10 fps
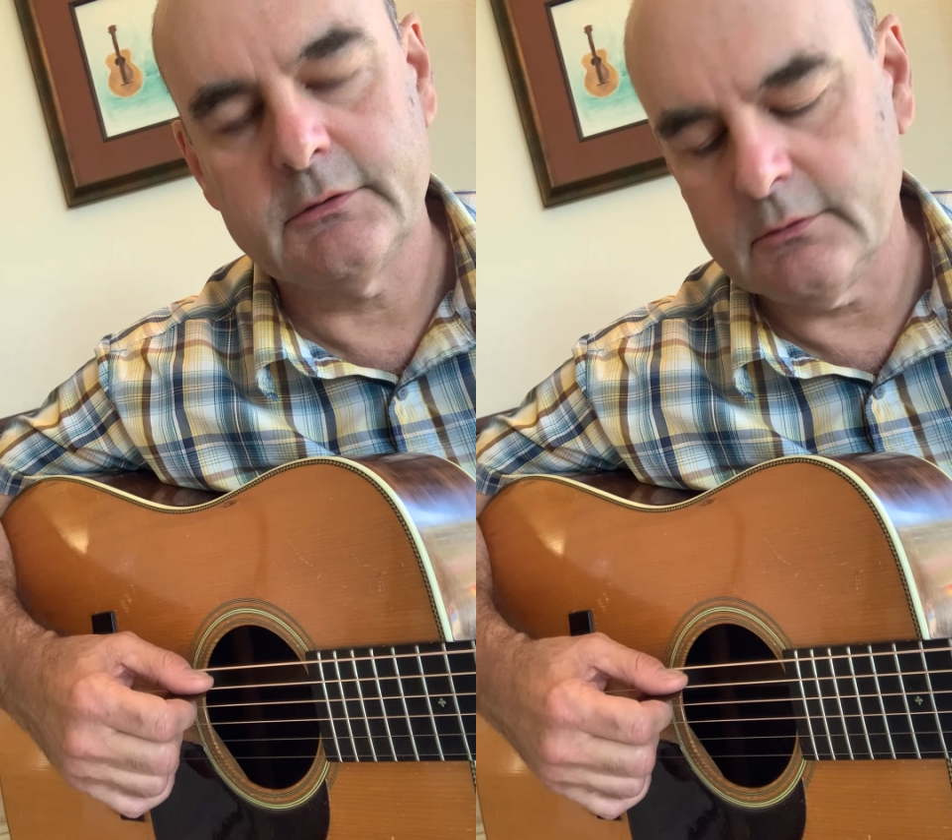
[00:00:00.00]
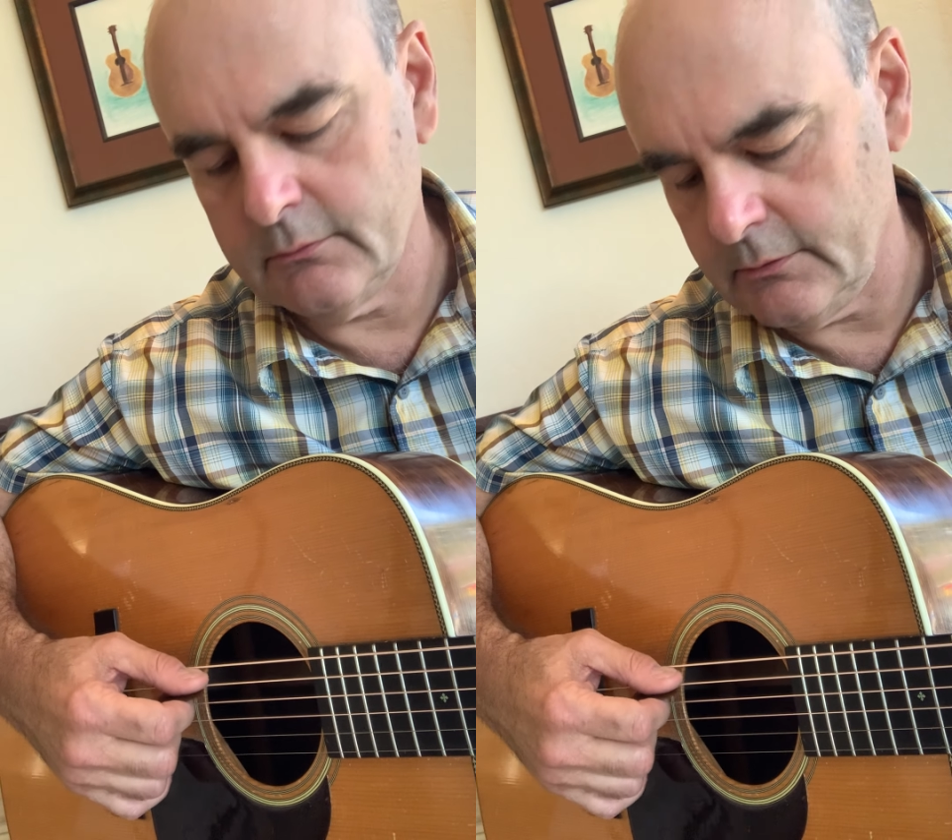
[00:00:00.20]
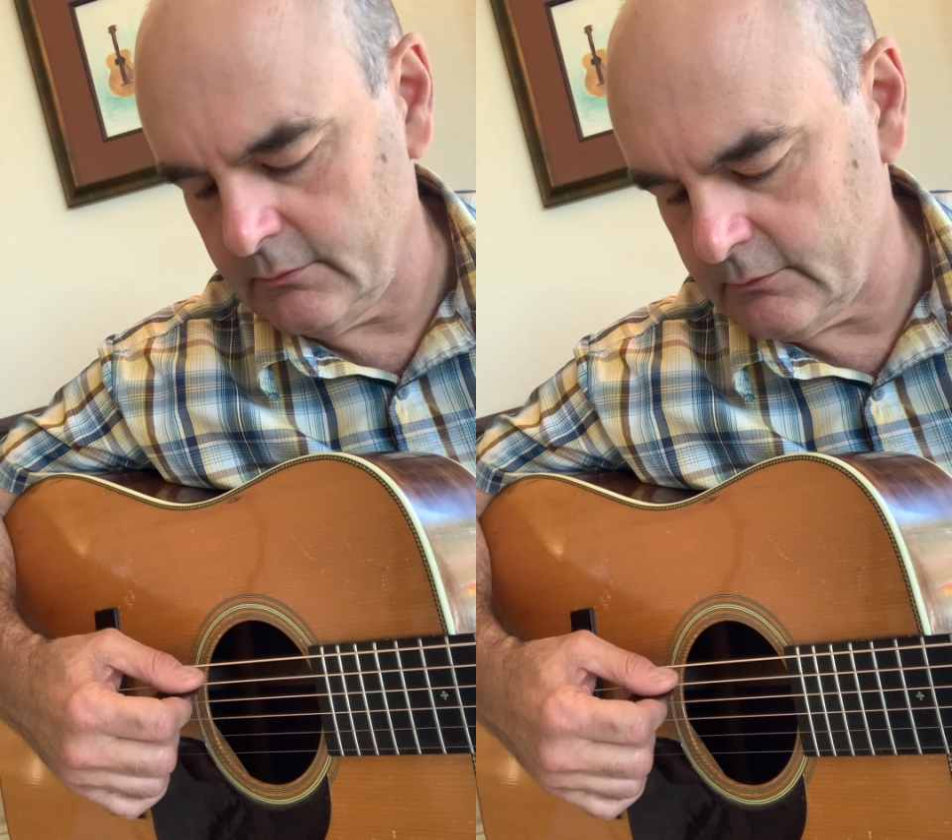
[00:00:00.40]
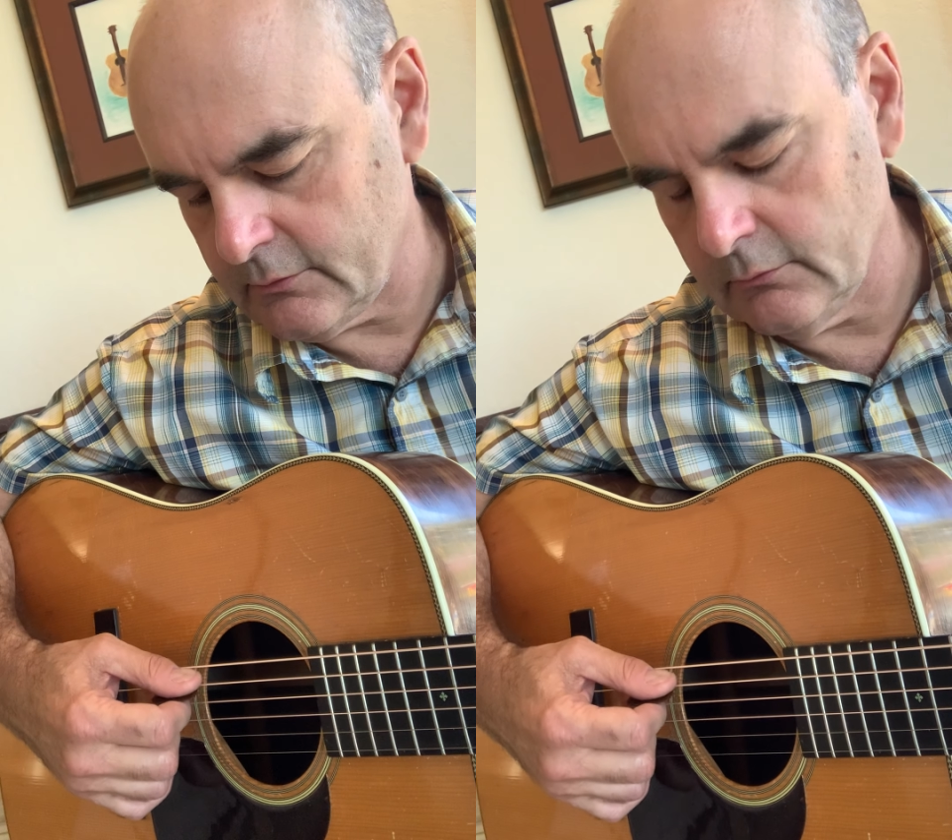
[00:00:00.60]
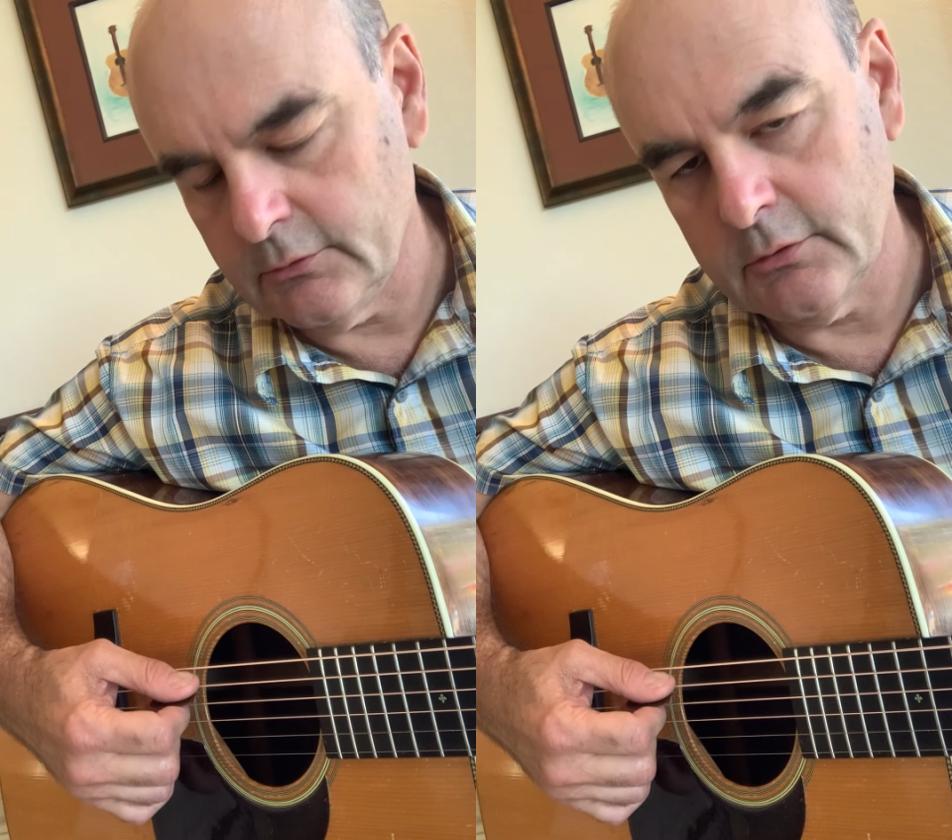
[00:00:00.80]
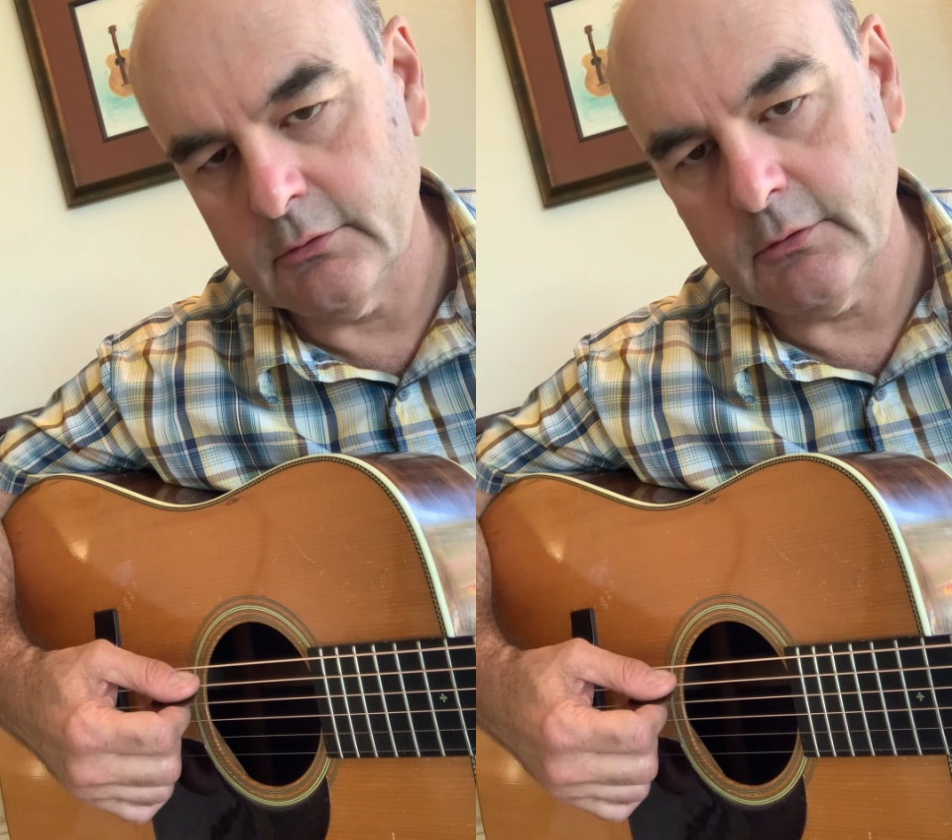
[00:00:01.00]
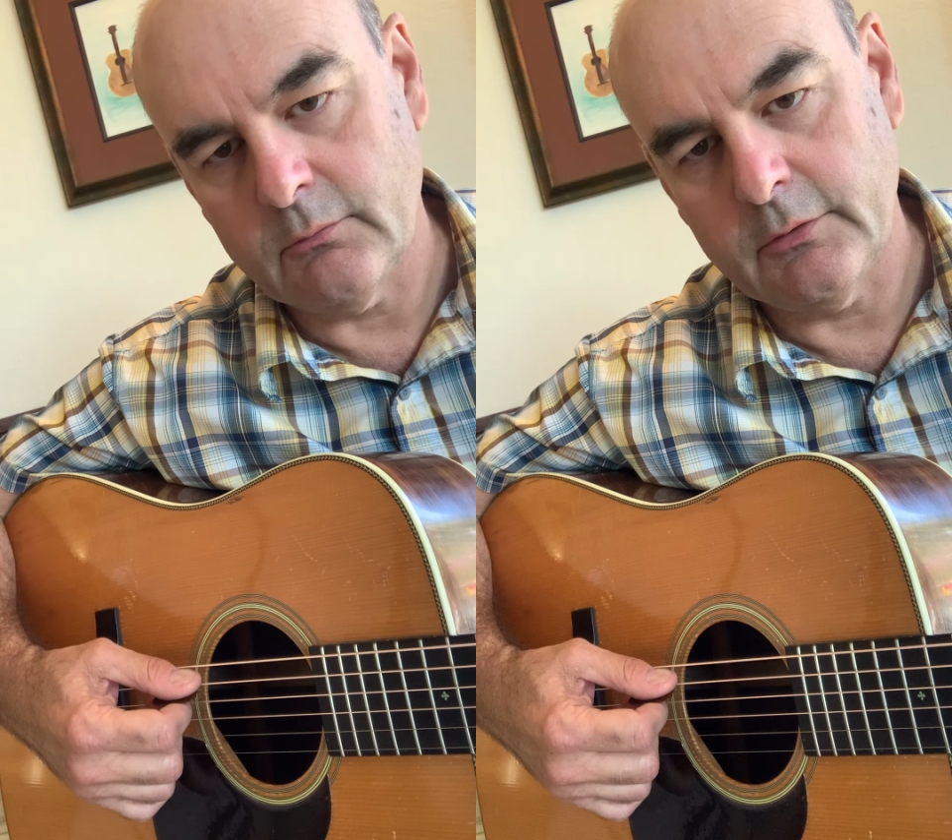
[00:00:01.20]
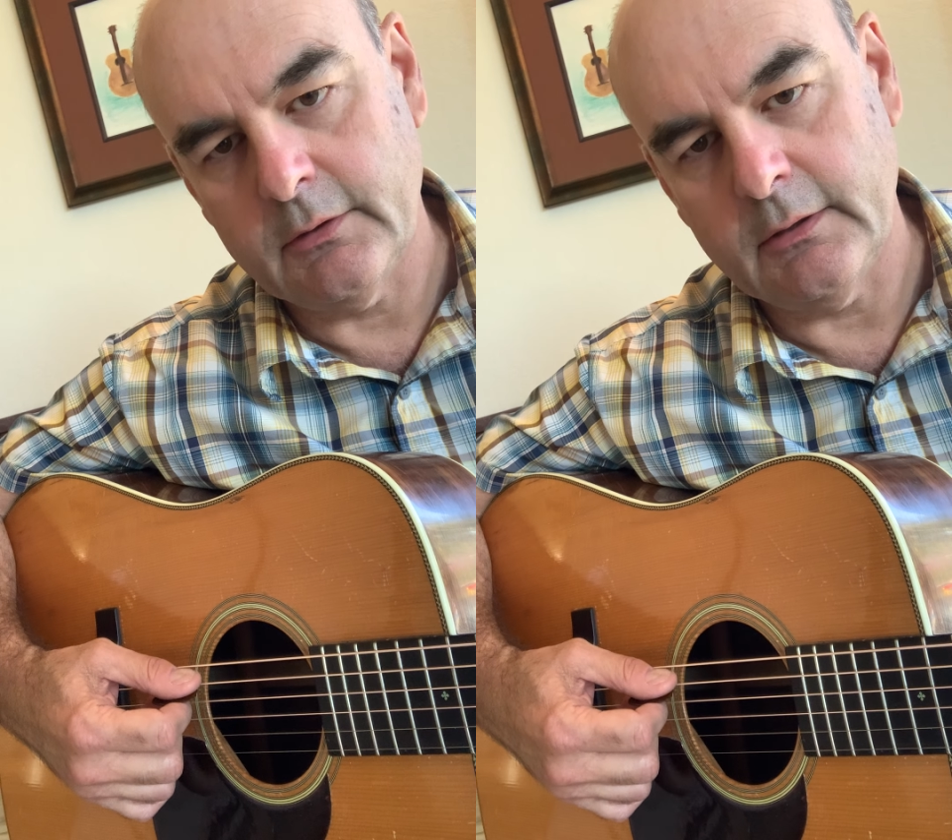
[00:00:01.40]
So learn
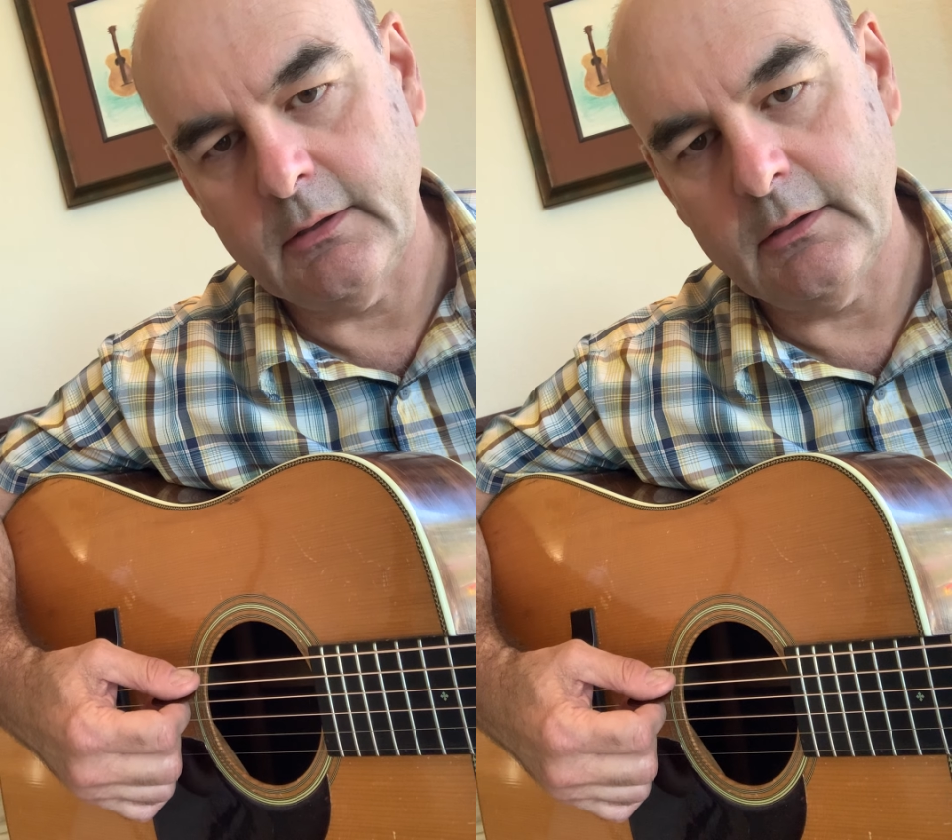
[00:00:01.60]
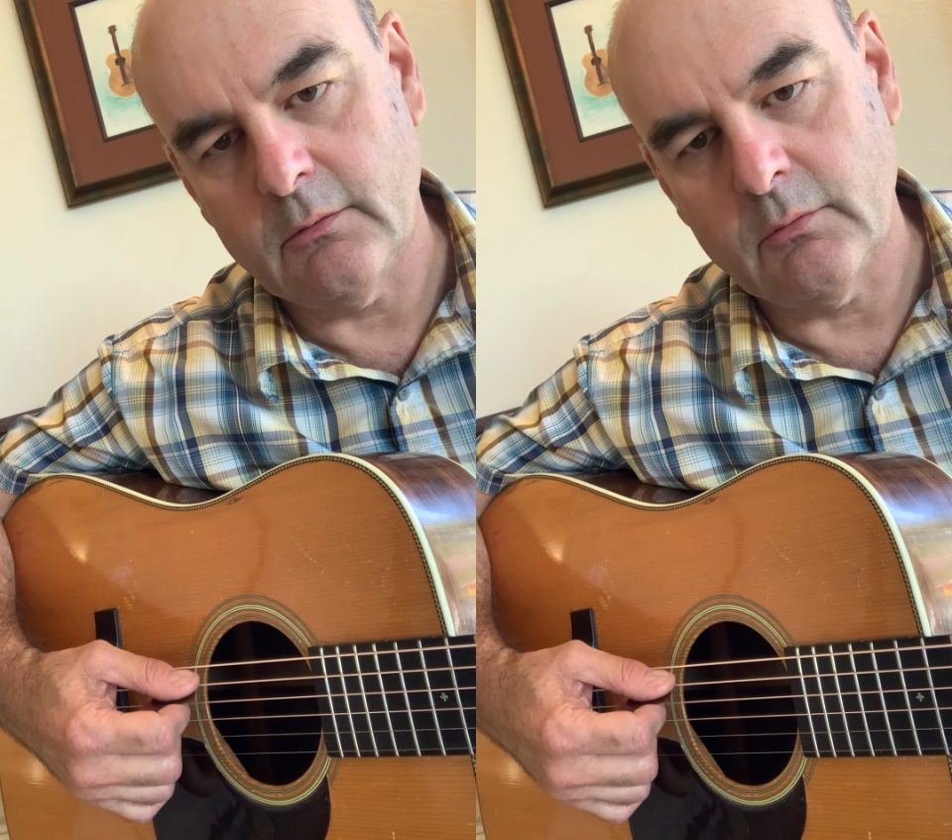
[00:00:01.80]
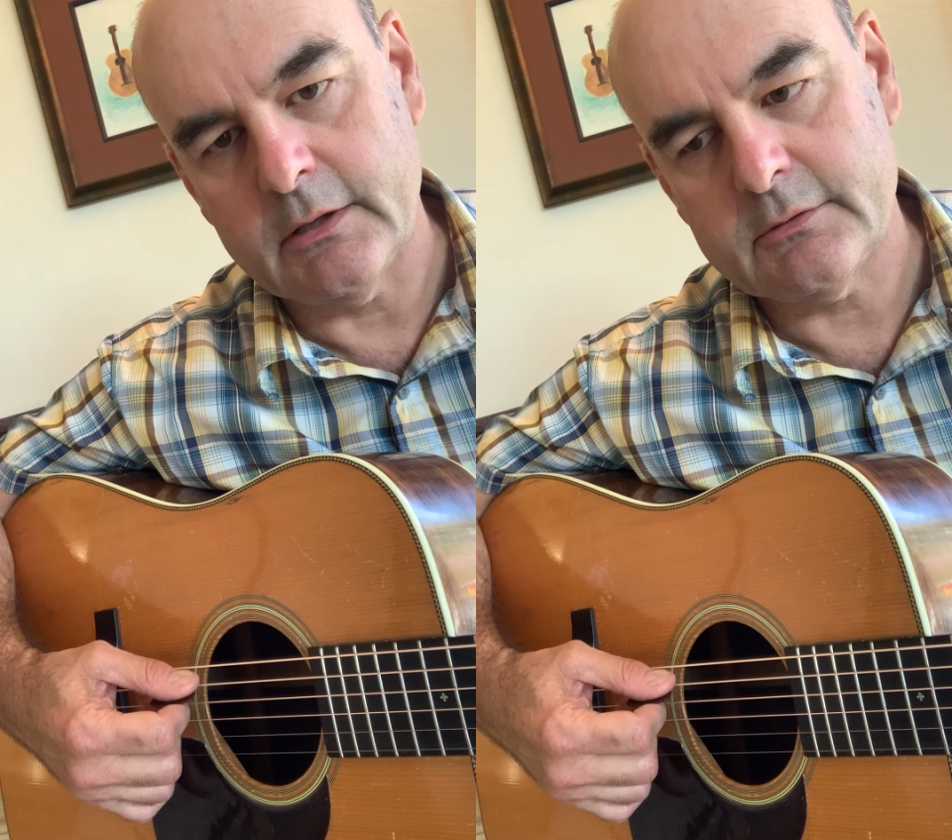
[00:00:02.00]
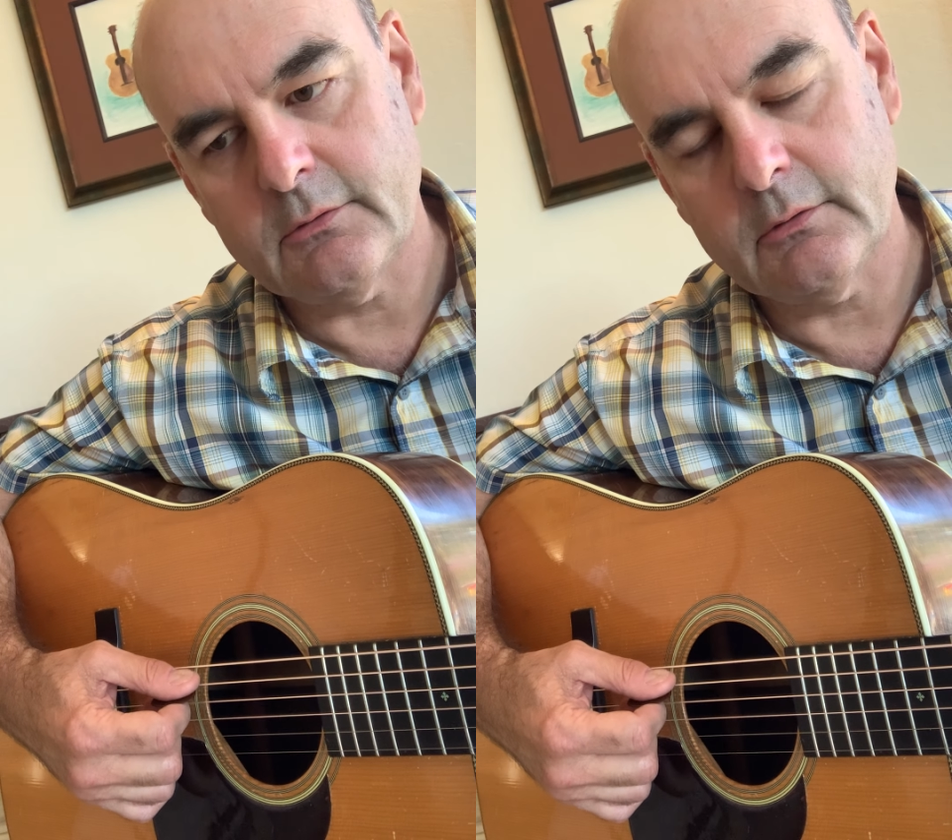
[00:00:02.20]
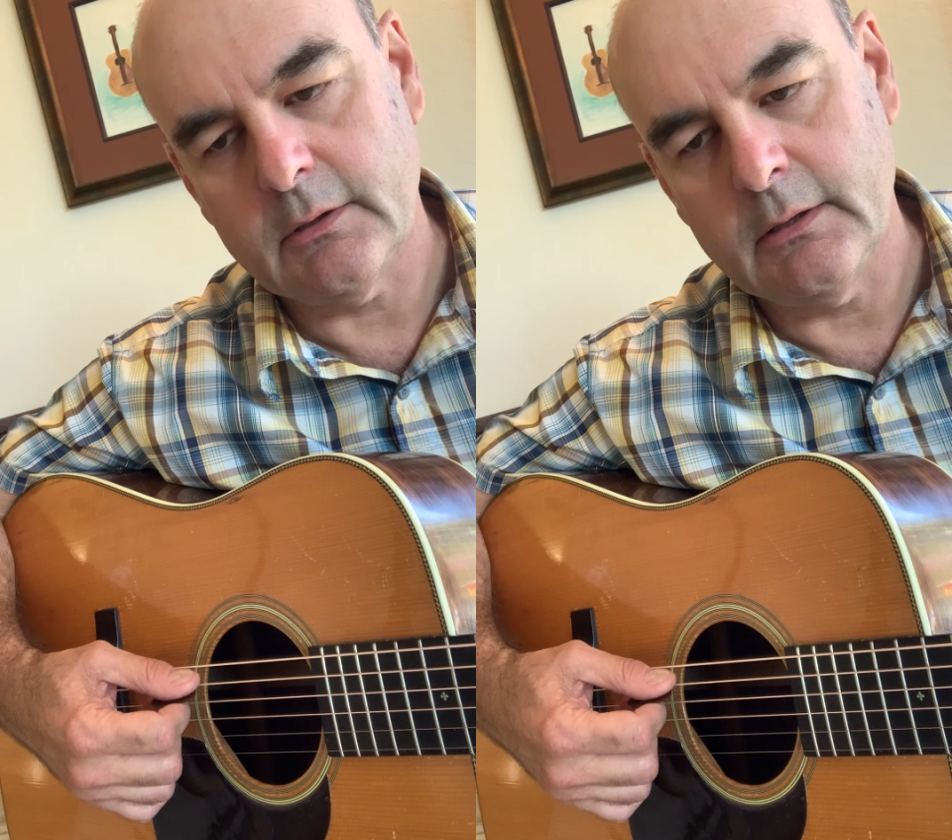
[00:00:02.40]
the rest stroke,